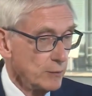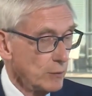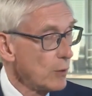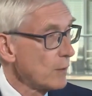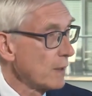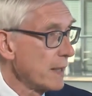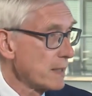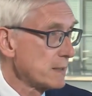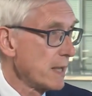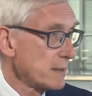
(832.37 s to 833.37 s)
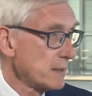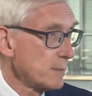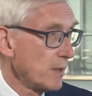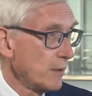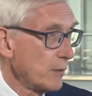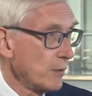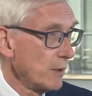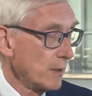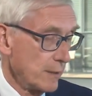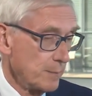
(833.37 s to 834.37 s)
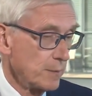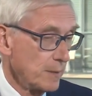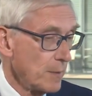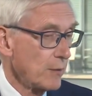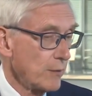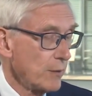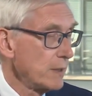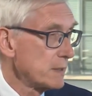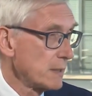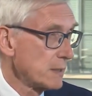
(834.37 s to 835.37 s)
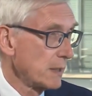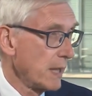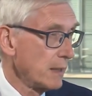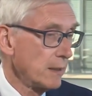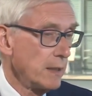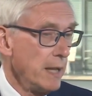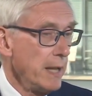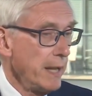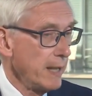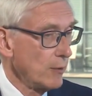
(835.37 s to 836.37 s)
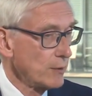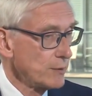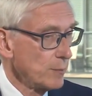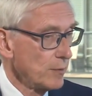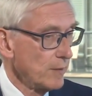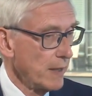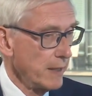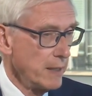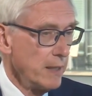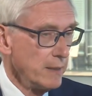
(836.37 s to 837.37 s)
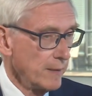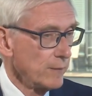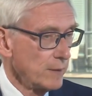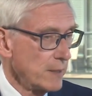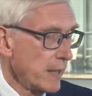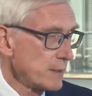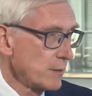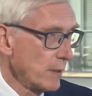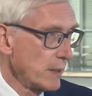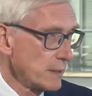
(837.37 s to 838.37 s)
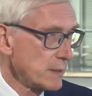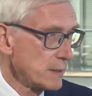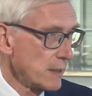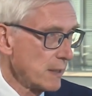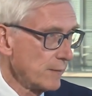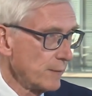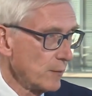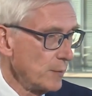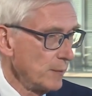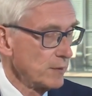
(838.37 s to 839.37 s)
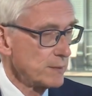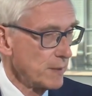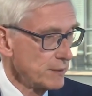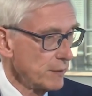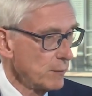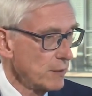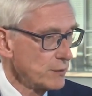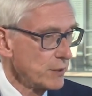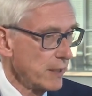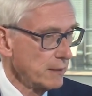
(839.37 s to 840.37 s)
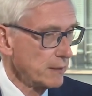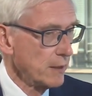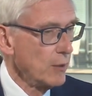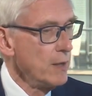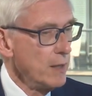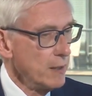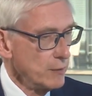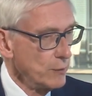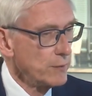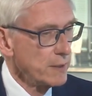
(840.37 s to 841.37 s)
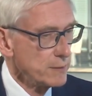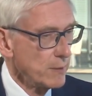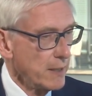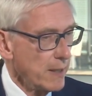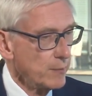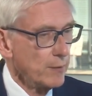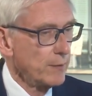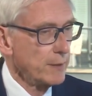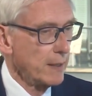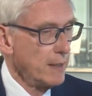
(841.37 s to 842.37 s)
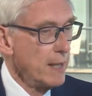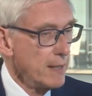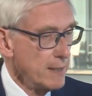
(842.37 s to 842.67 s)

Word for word: lower our gas taxes by about 30 cents a gallon, and also provide different tax credits for people, especially around child care. Two things would happen with that.